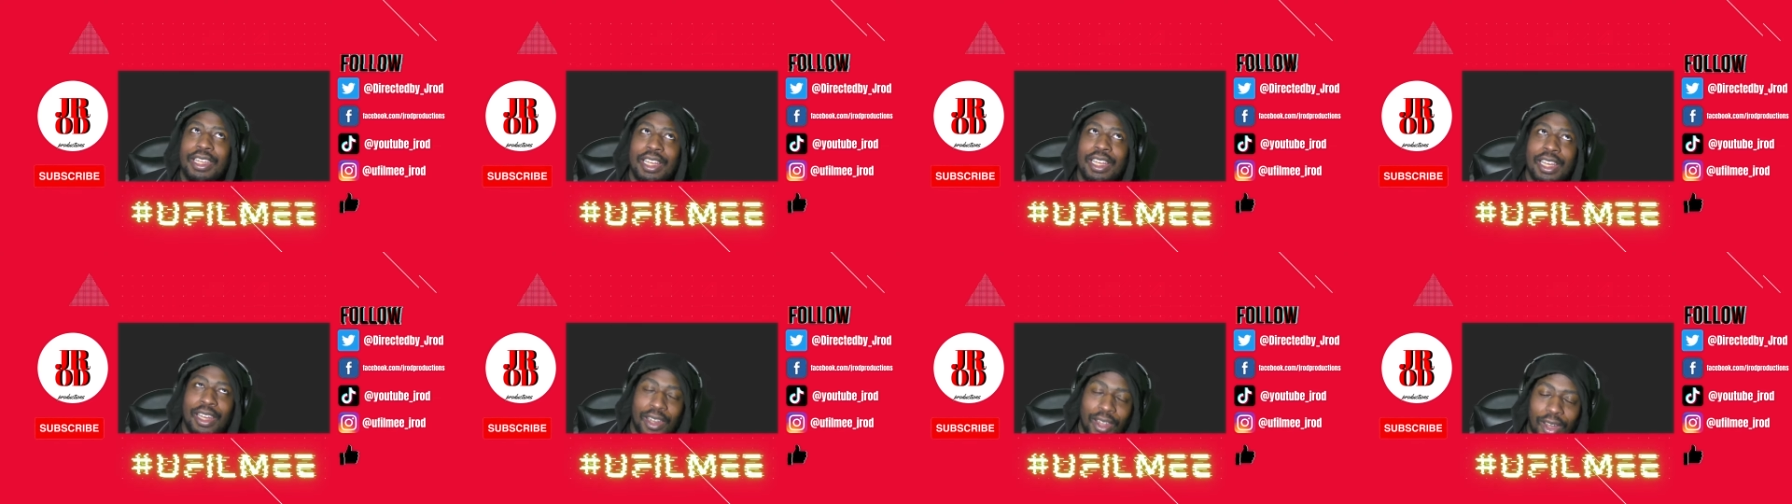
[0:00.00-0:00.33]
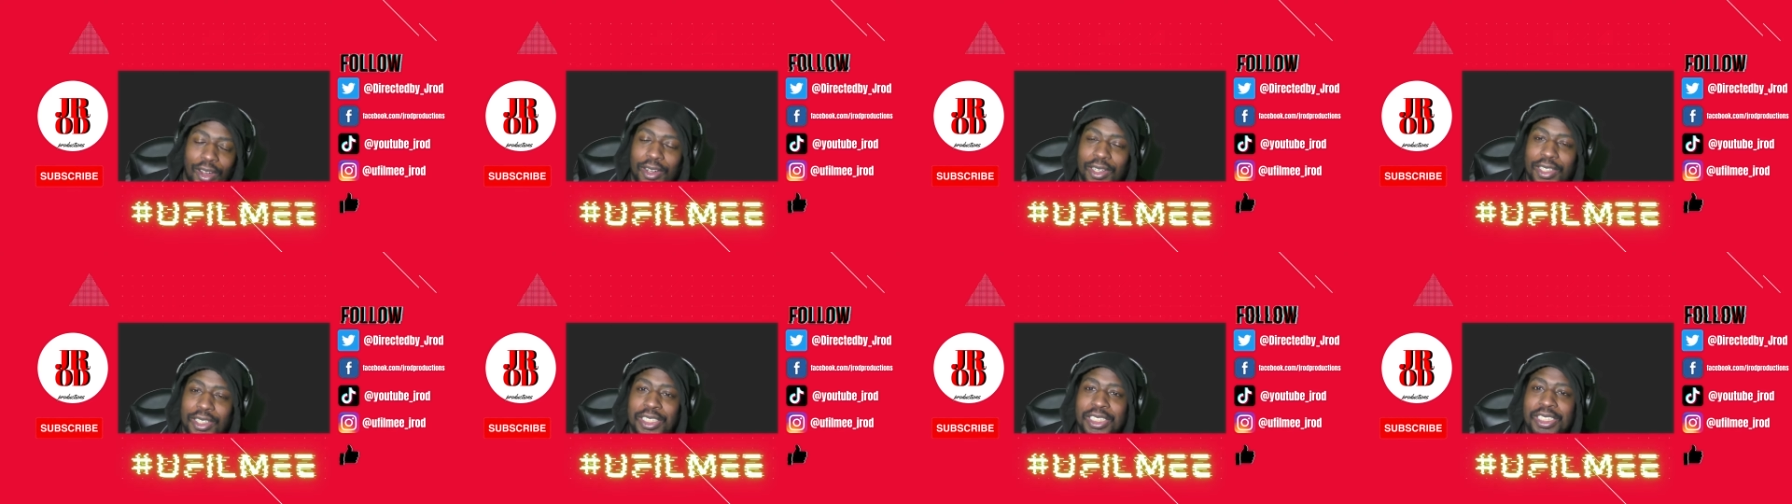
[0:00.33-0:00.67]

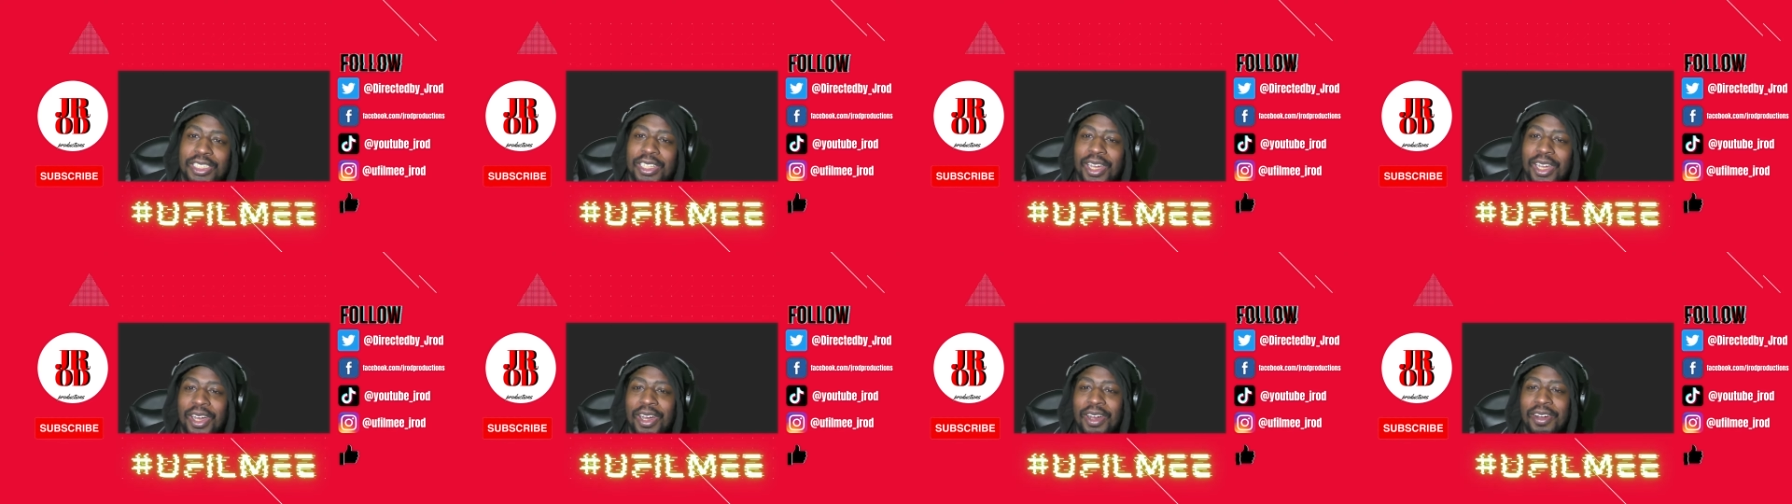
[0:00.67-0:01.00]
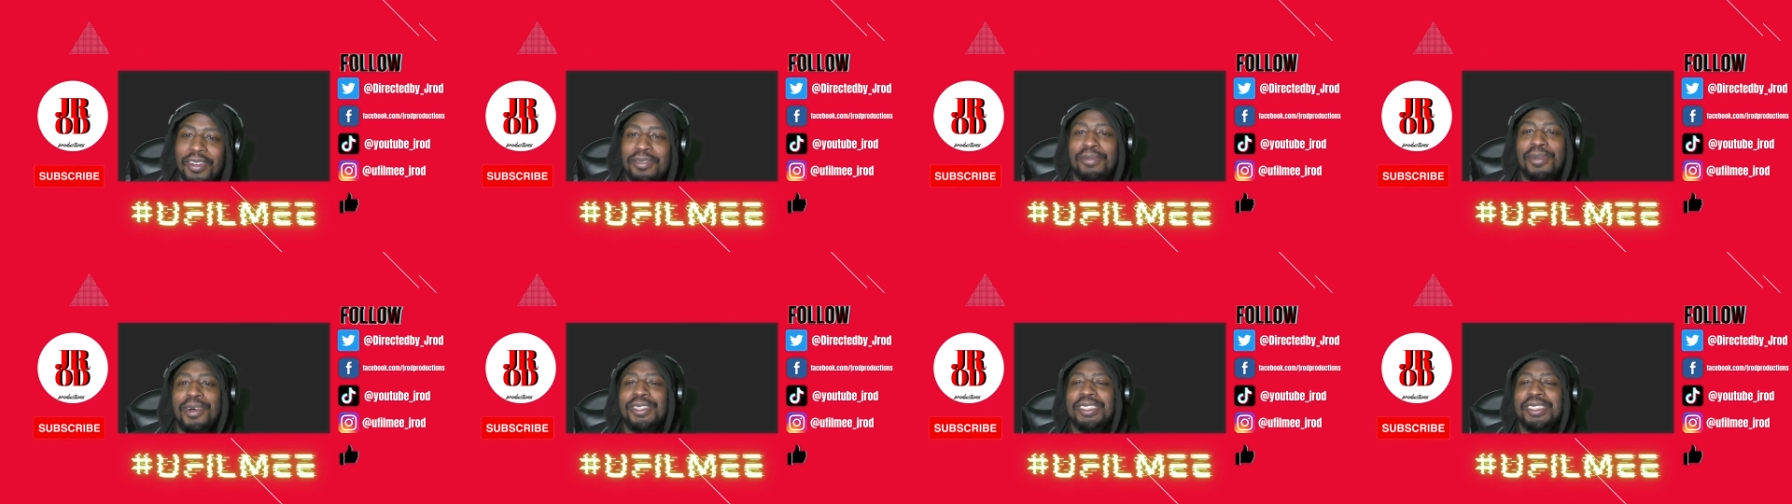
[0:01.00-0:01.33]
launch of
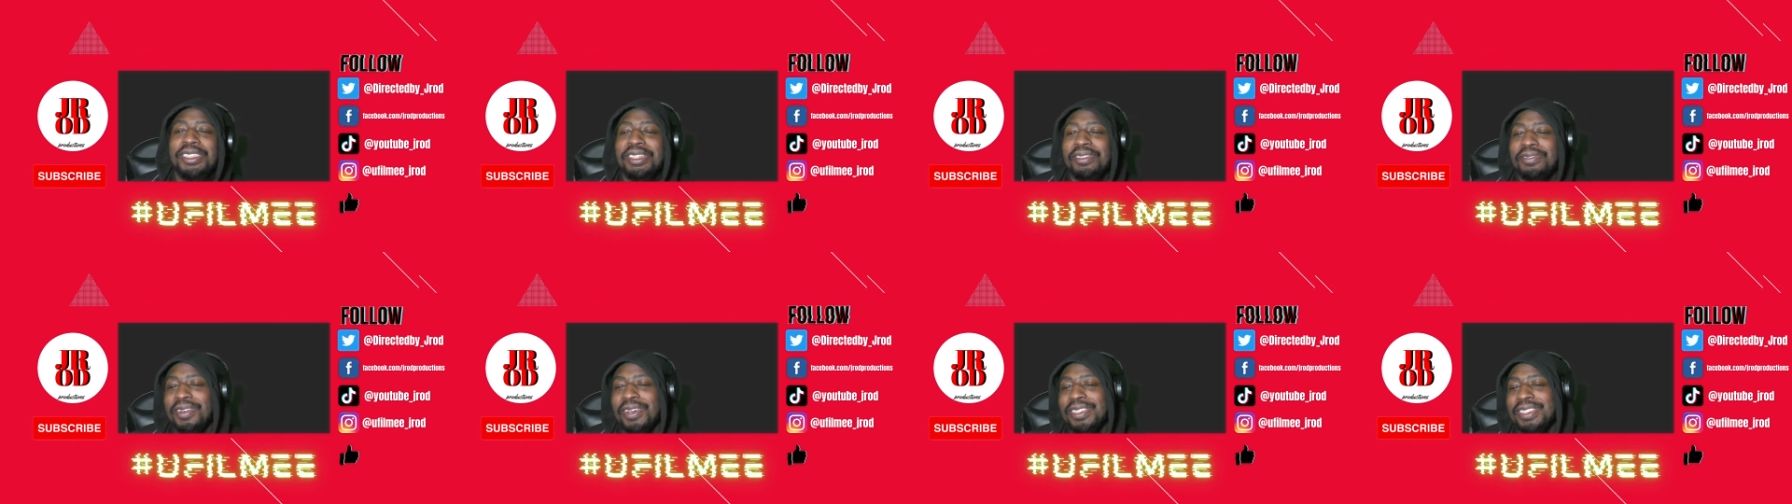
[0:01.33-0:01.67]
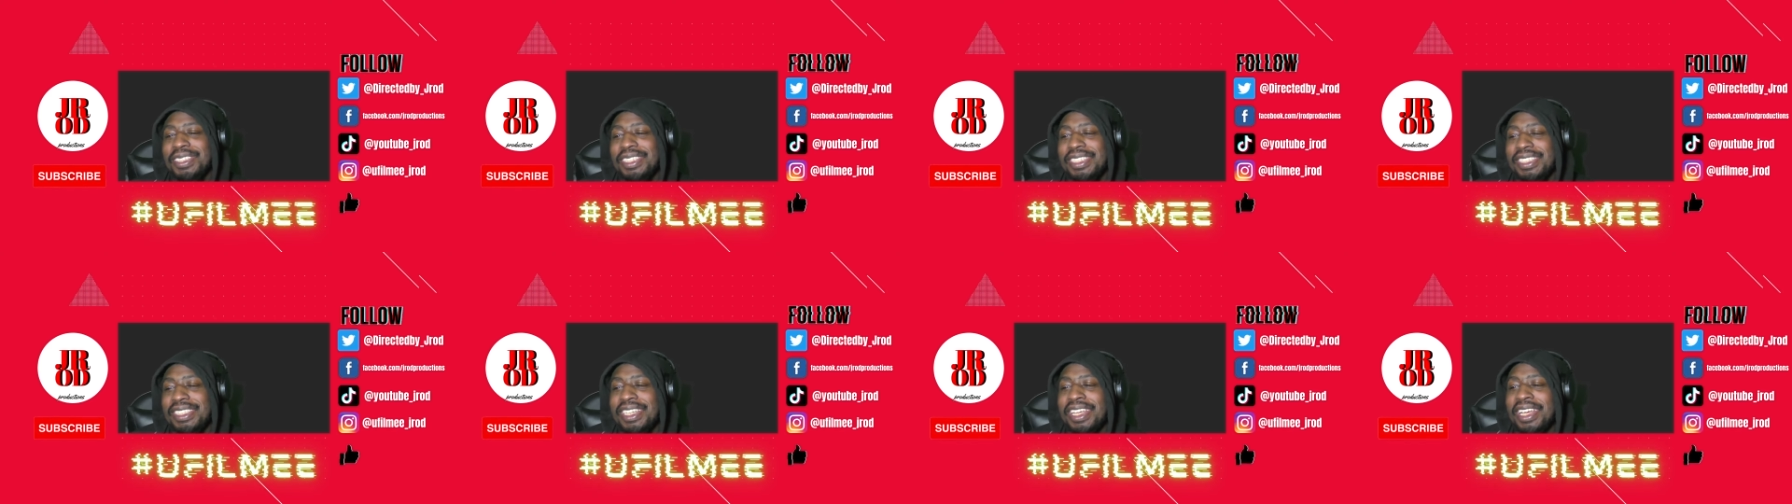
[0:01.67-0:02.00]

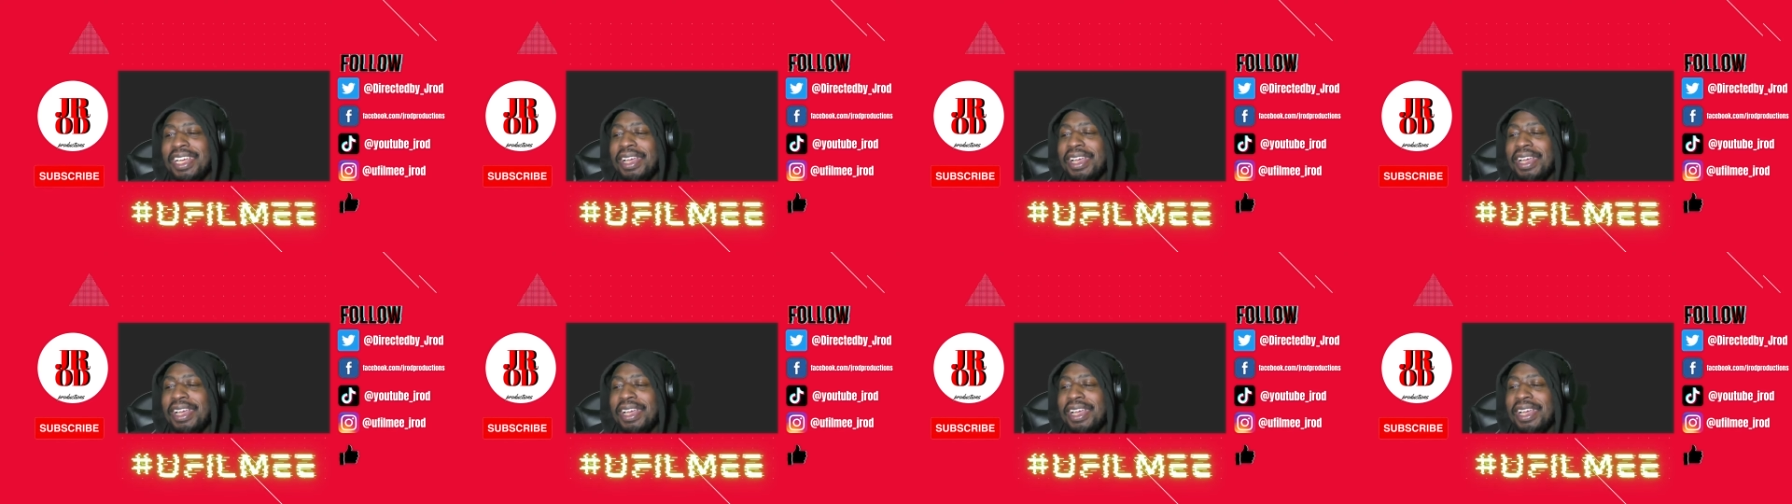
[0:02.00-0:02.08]
MultiVersus.